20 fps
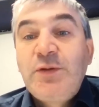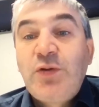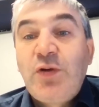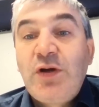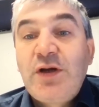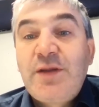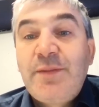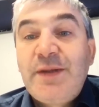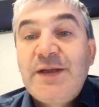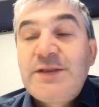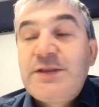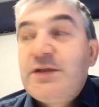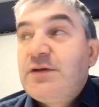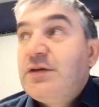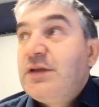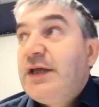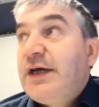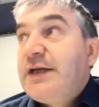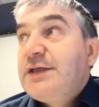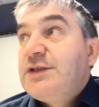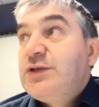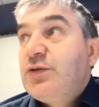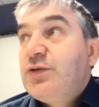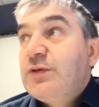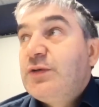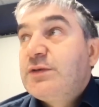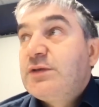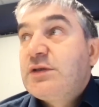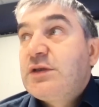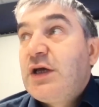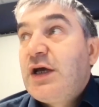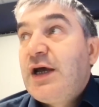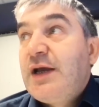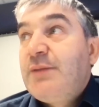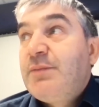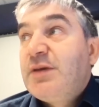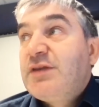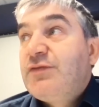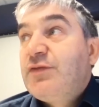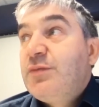People talk about singularity all the
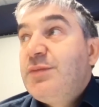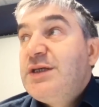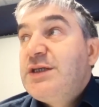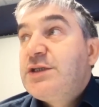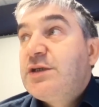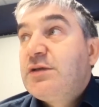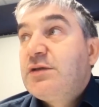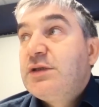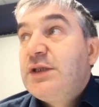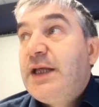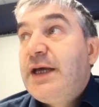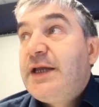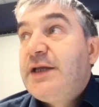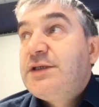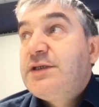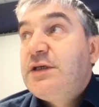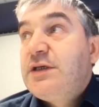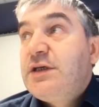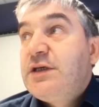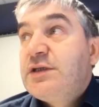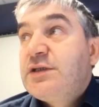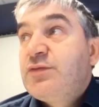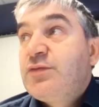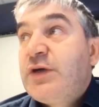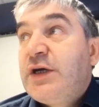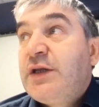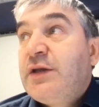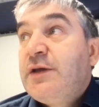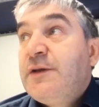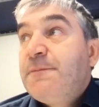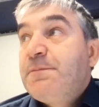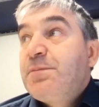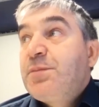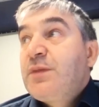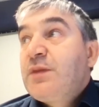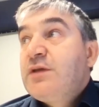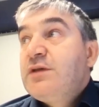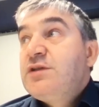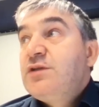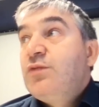time, but for me, singularity is when
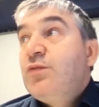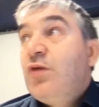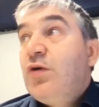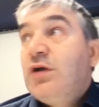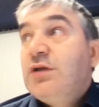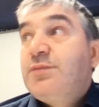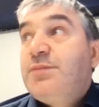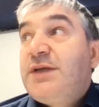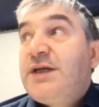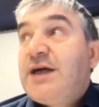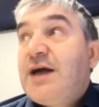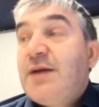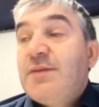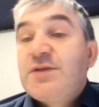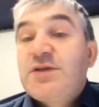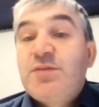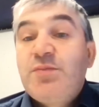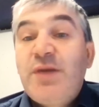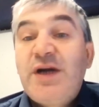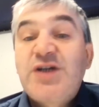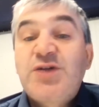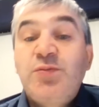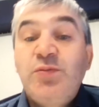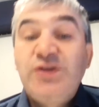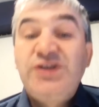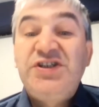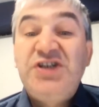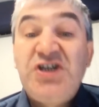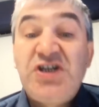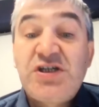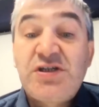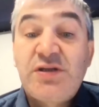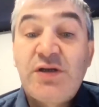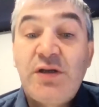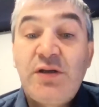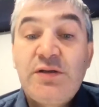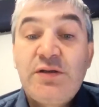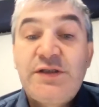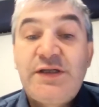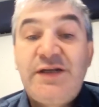the world becomes much more
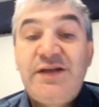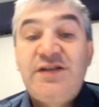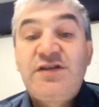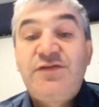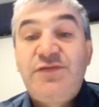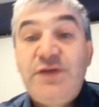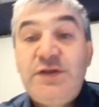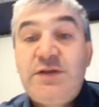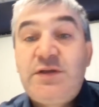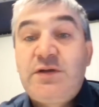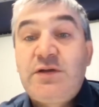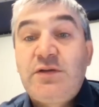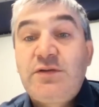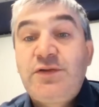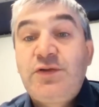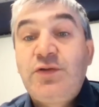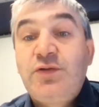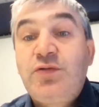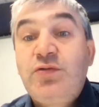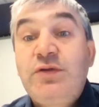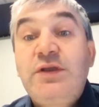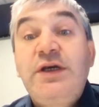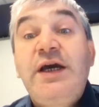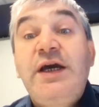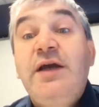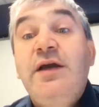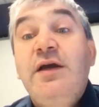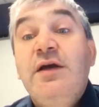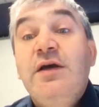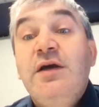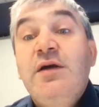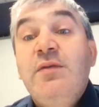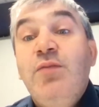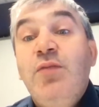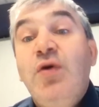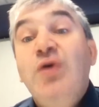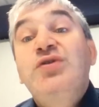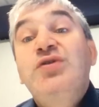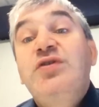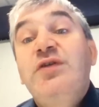digital than it's physical. So today,
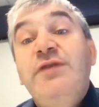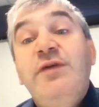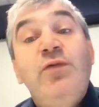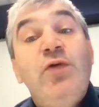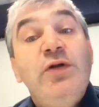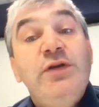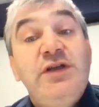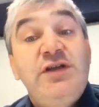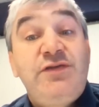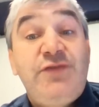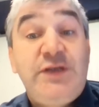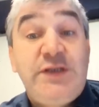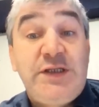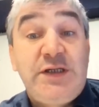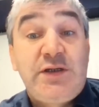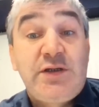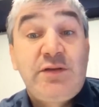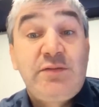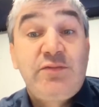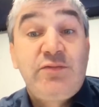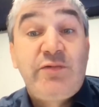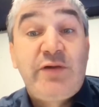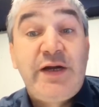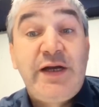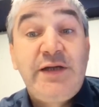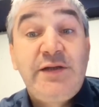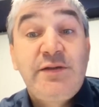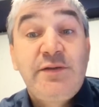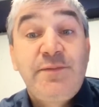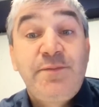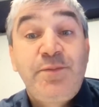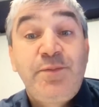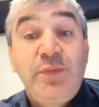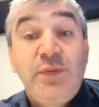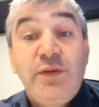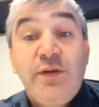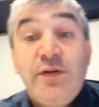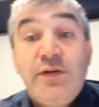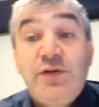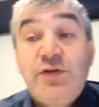most of the world is physical, right?
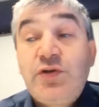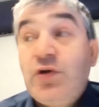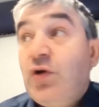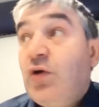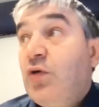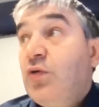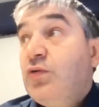So